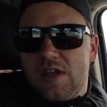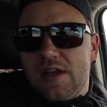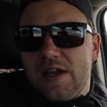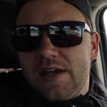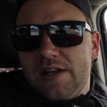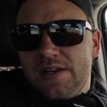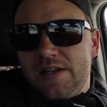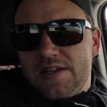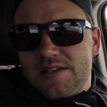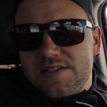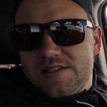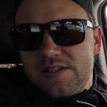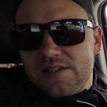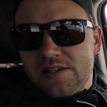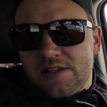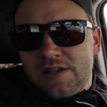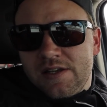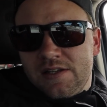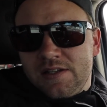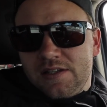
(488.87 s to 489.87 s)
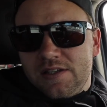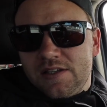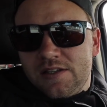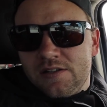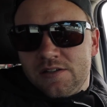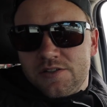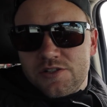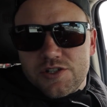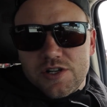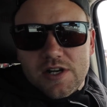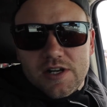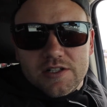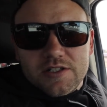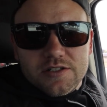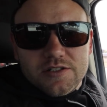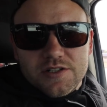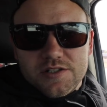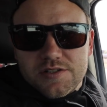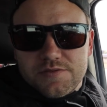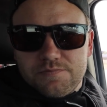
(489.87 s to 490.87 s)
Had an AC line leaking on the
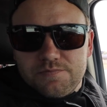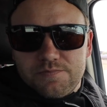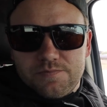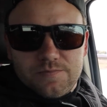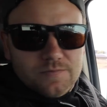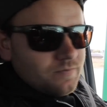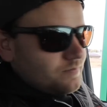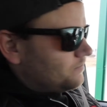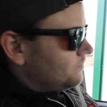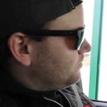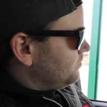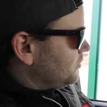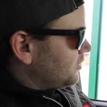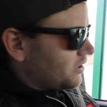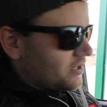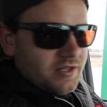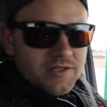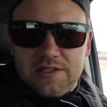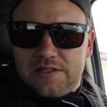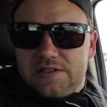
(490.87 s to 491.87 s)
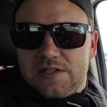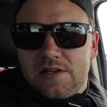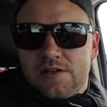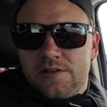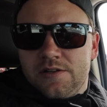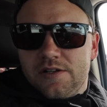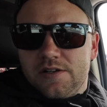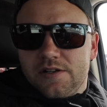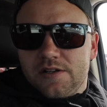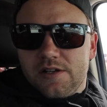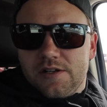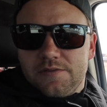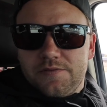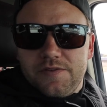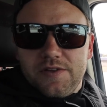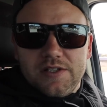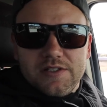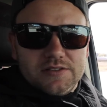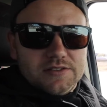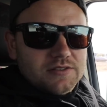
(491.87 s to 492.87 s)
tractor, just brought it into town here, got it
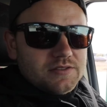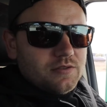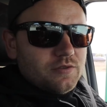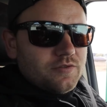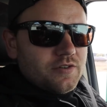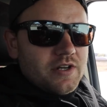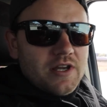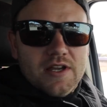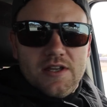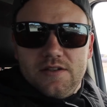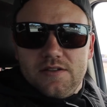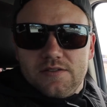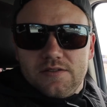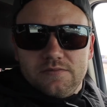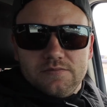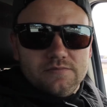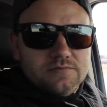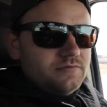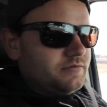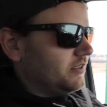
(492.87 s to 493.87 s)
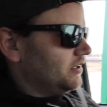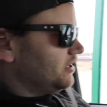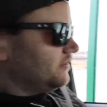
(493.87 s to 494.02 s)
fixed overnight. We